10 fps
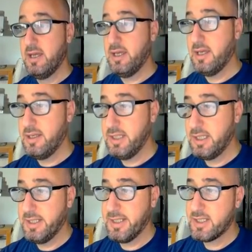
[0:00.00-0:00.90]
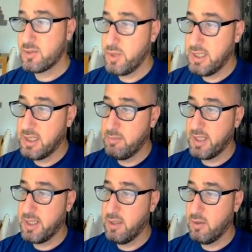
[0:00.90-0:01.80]
uh, early next week keep
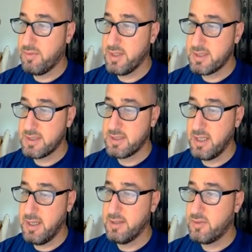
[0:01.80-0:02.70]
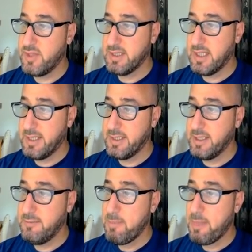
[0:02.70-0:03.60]
an eye on this uh, trend line
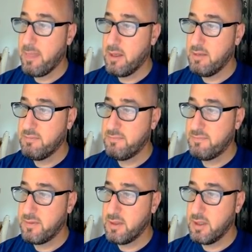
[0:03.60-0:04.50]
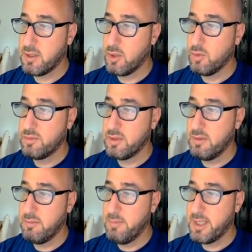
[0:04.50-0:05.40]
here if uh, gold
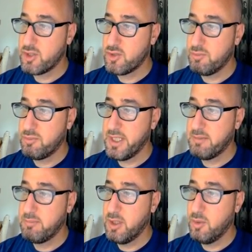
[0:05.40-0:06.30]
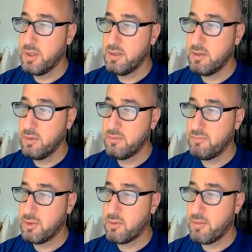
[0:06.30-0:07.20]
managed to break below it look
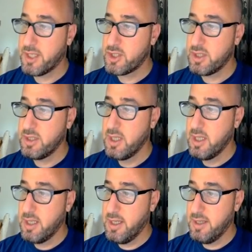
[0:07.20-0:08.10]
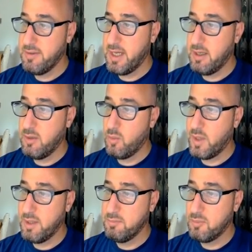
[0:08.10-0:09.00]
for correction and that
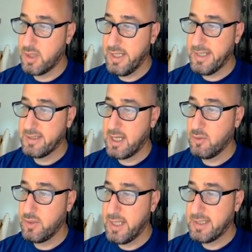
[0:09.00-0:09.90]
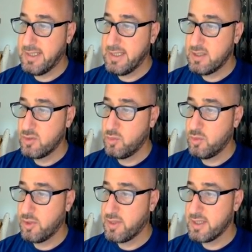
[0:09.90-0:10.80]
one more leg down at least
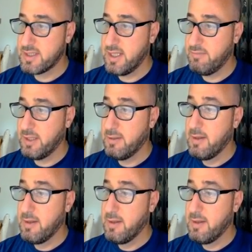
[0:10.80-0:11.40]
toward this level